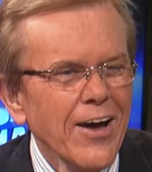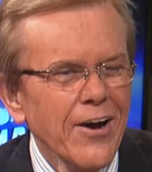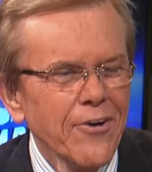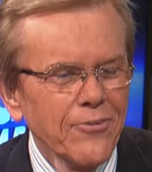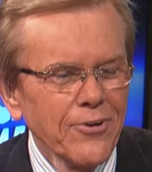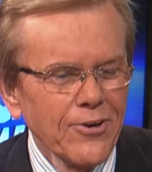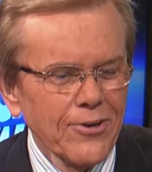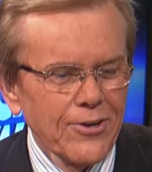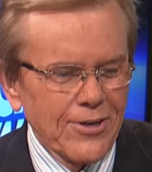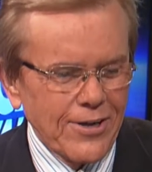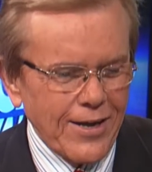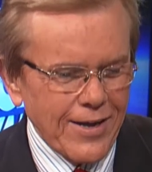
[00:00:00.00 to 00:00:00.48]

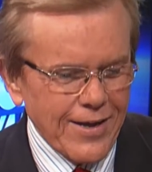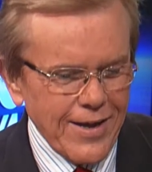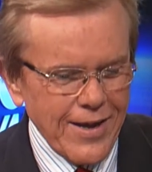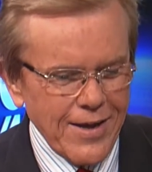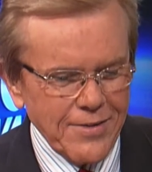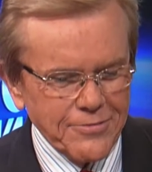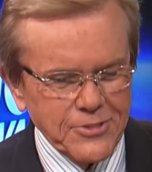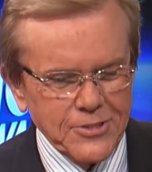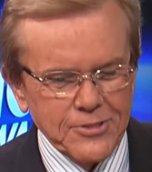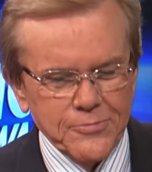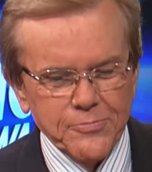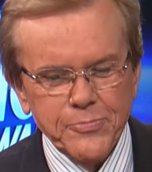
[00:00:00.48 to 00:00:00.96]
Well, look, I
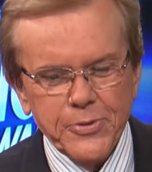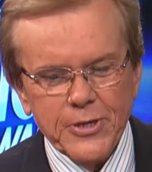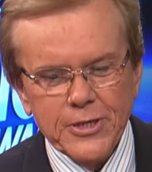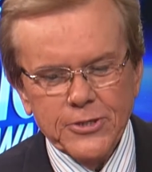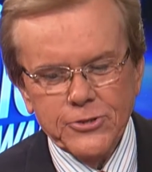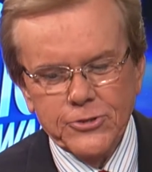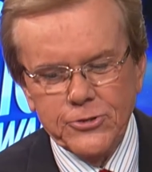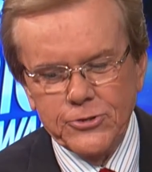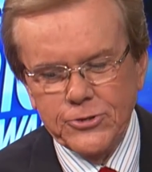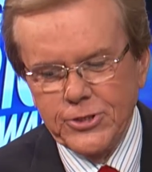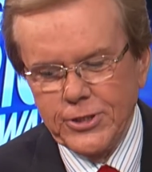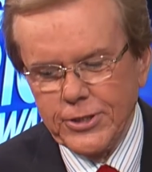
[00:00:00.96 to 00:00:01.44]
have some
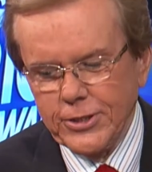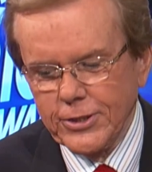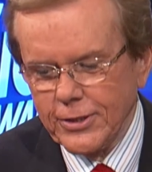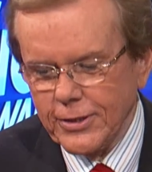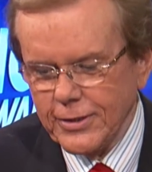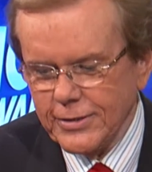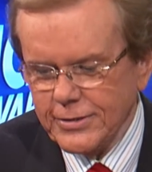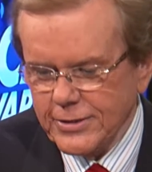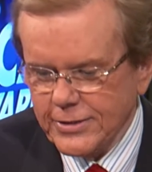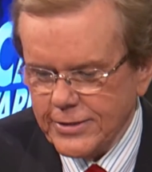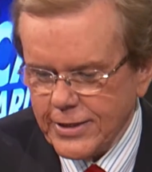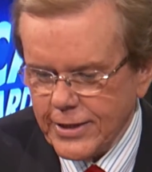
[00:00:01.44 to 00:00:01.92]
pictures here.
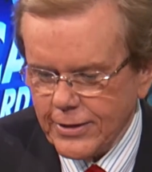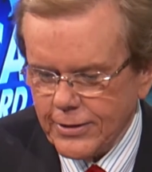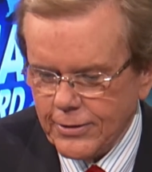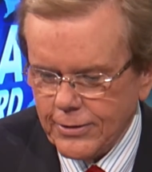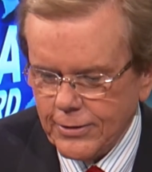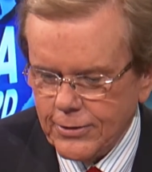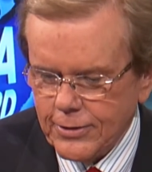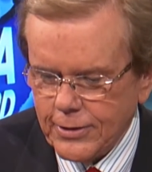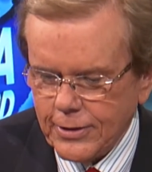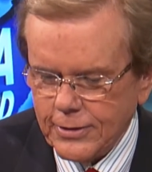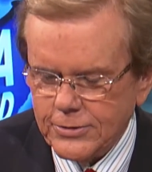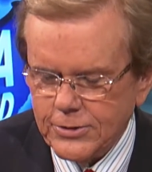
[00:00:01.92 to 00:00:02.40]
Let's take a
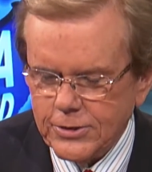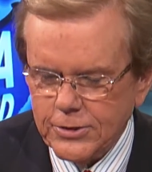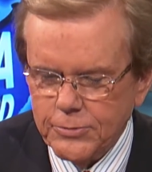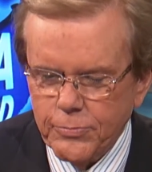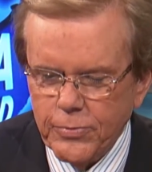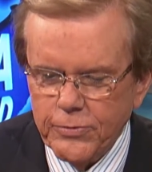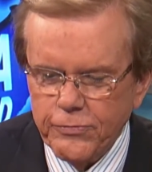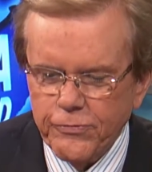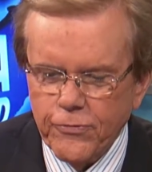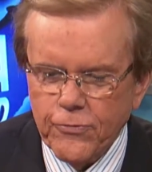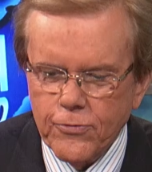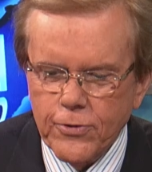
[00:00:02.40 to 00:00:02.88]
look at some
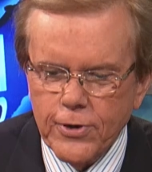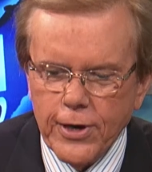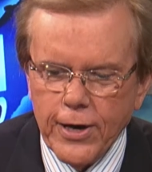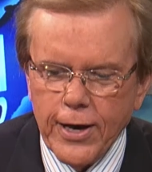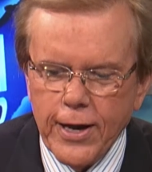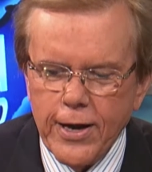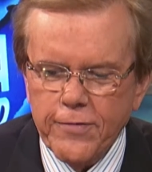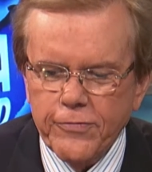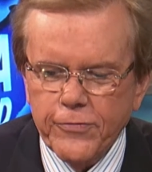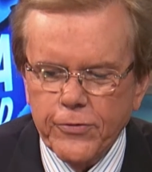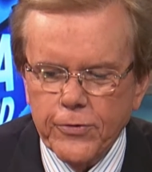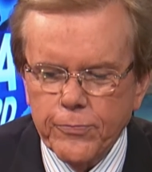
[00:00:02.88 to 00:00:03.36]
before and
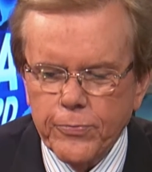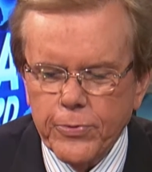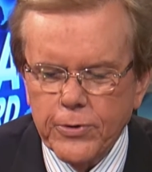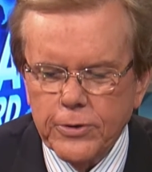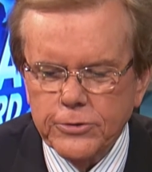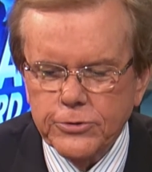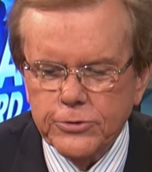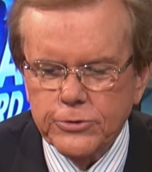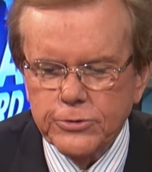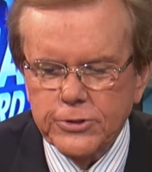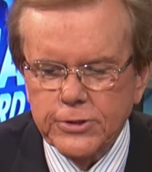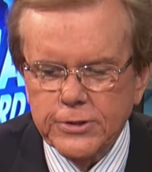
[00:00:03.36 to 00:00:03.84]
after
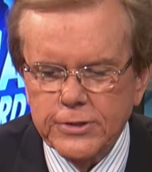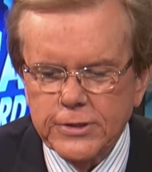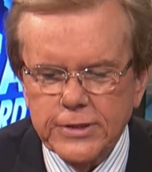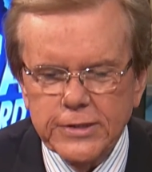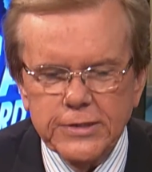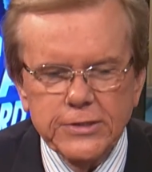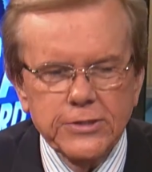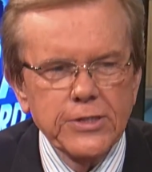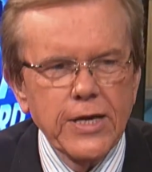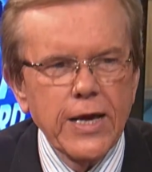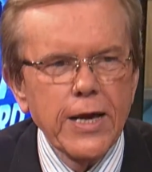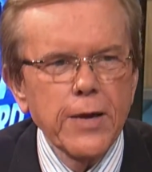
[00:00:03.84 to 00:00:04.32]
pictures as
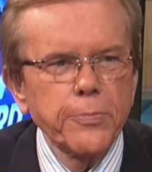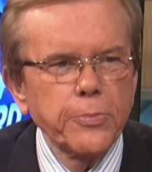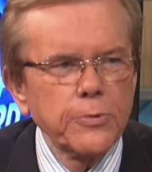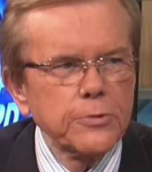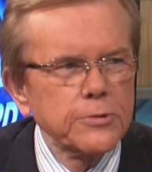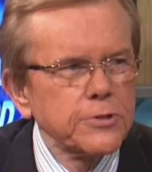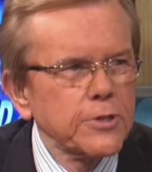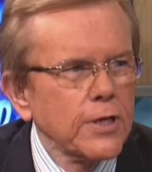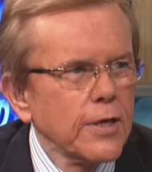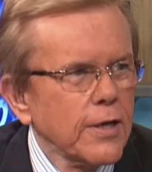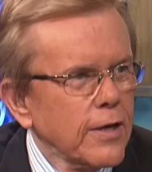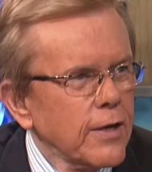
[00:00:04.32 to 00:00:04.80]

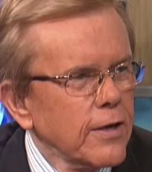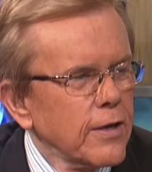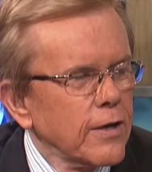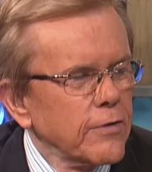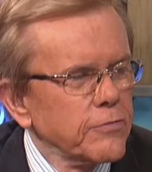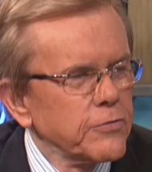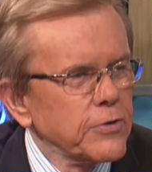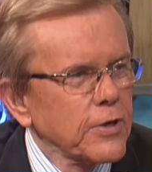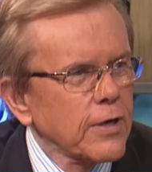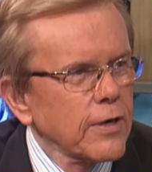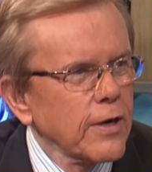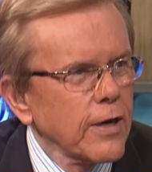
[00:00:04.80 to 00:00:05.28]
examples
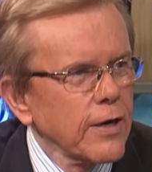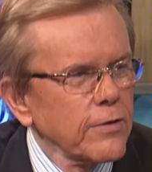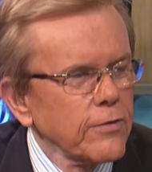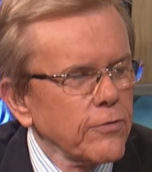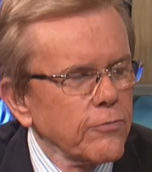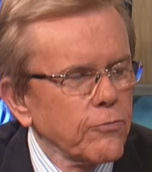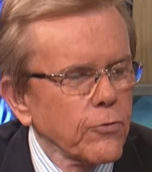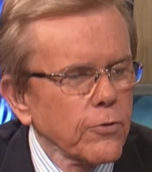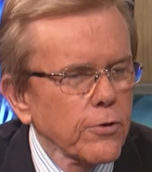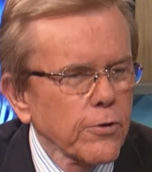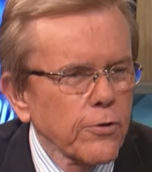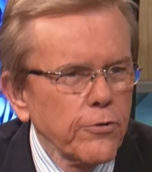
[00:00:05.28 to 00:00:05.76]
of the kind
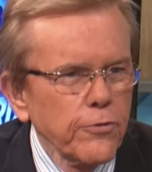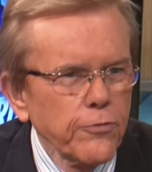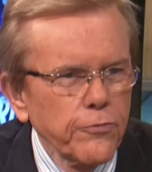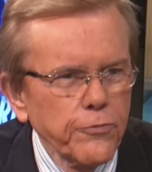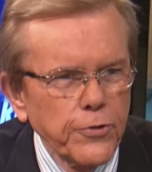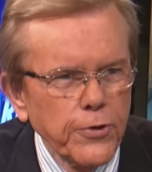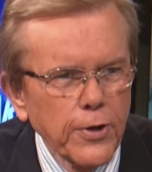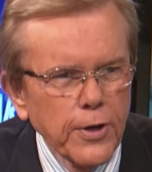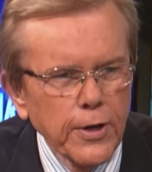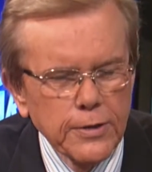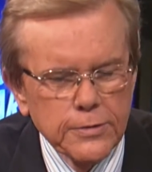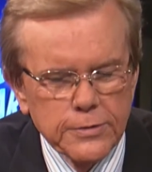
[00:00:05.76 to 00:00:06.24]
of work you've
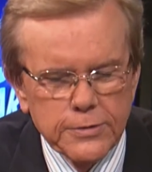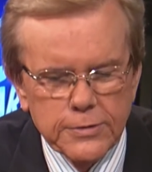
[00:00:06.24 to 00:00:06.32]
done.